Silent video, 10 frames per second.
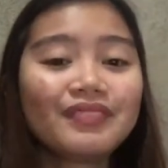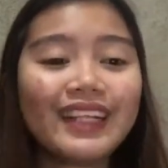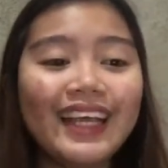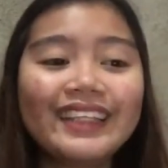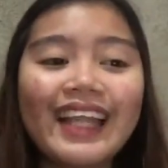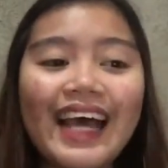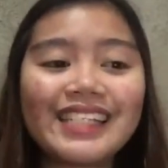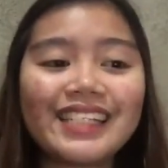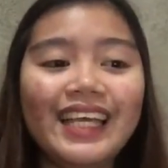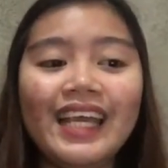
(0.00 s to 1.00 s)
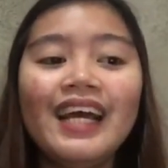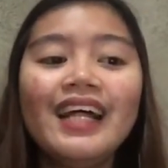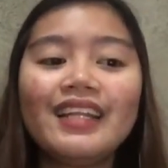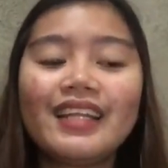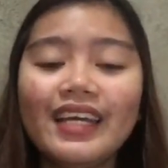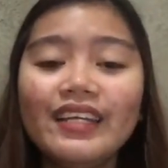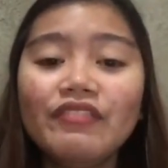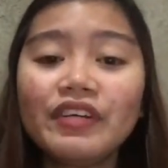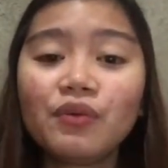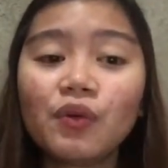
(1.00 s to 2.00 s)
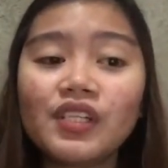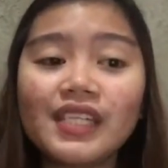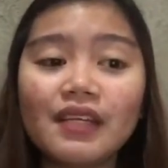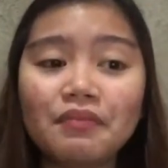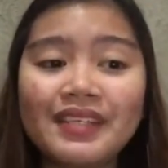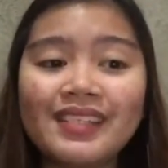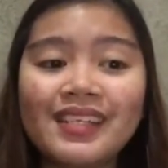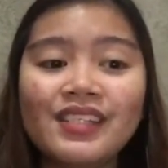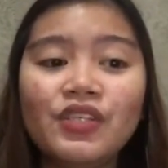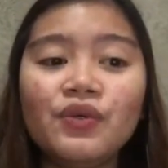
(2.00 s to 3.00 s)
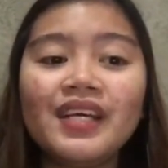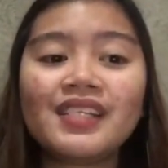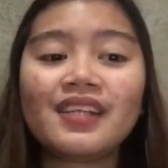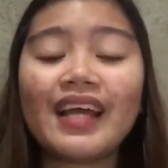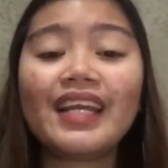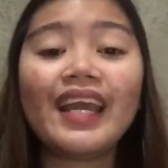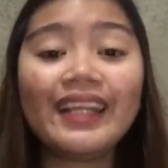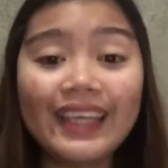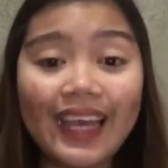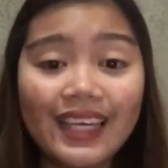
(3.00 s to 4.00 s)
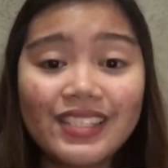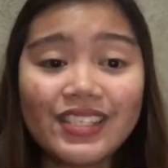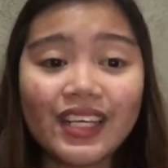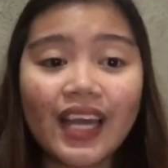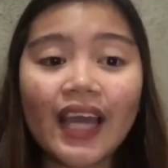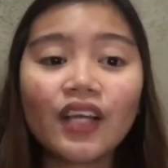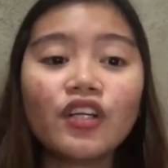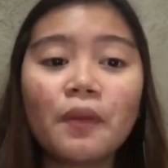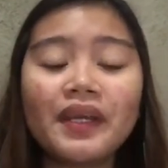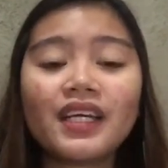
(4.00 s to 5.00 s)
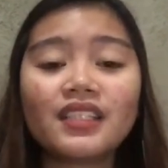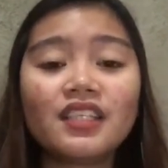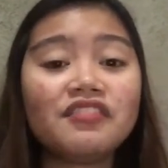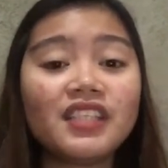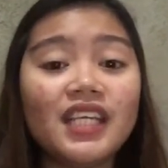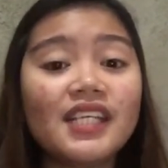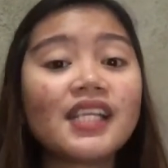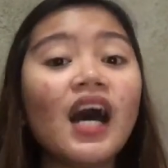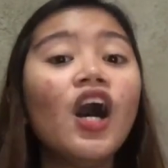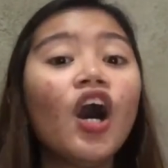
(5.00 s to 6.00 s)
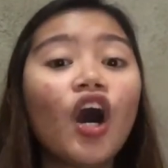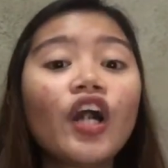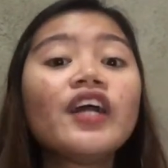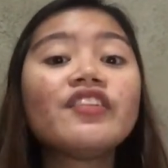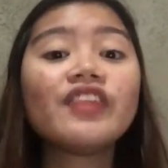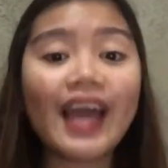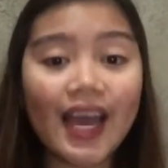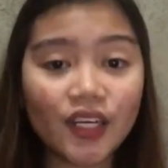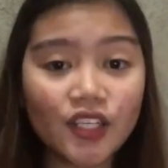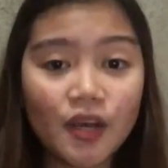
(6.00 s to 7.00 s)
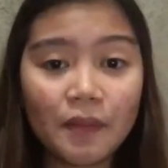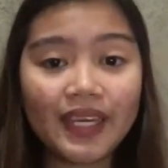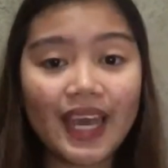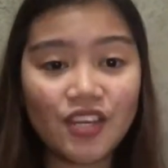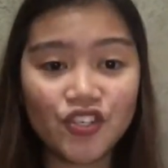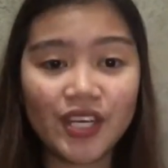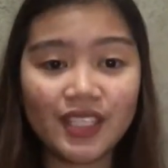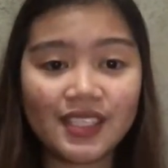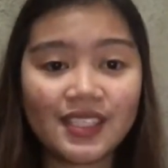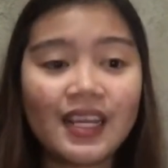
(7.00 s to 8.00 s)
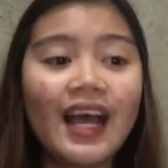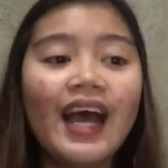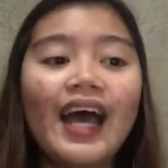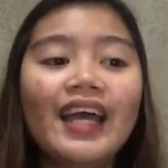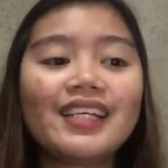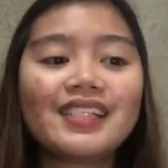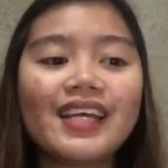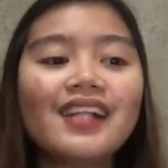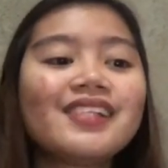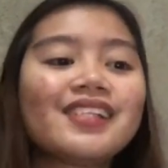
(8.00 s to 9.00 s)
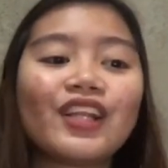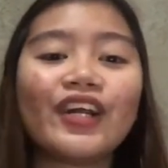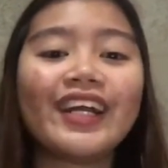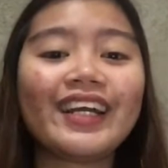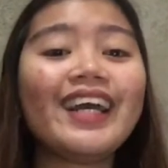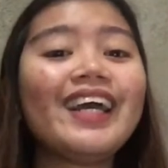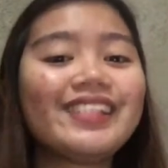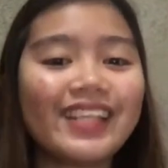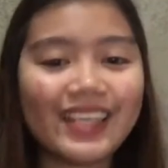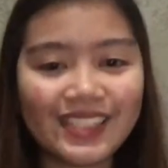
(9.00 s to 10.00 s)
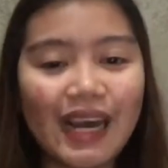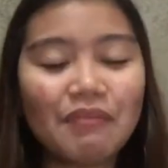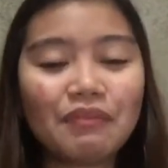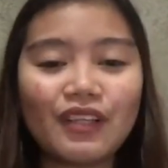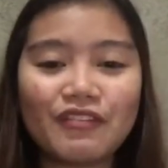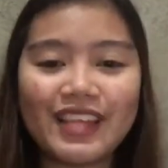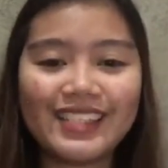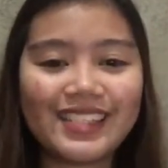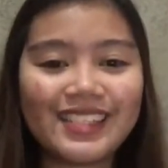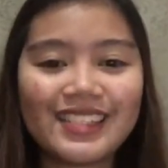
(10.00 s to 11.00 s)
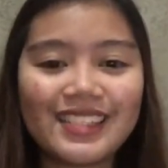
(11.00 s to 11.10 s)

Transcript: And lastly, the individuals and business units that engage in economic activities are the economic agents, and a sales clerk is an example of this.